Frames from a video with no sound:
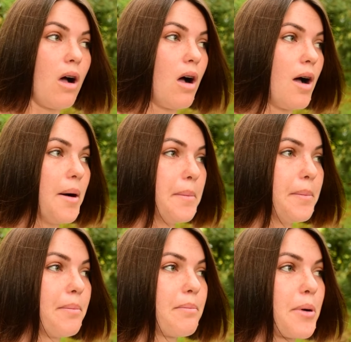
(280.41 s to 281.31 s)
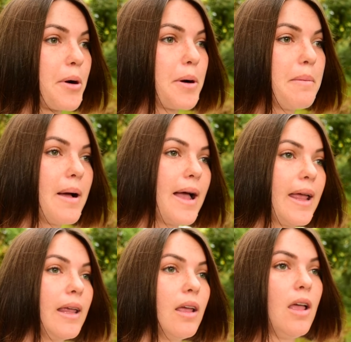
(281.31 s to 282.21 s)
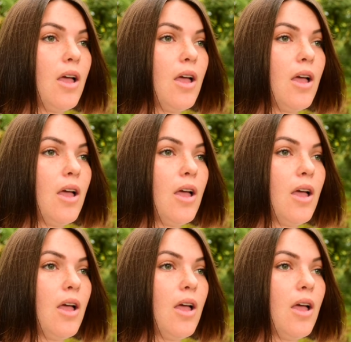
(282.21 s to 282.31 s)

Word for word: um, per my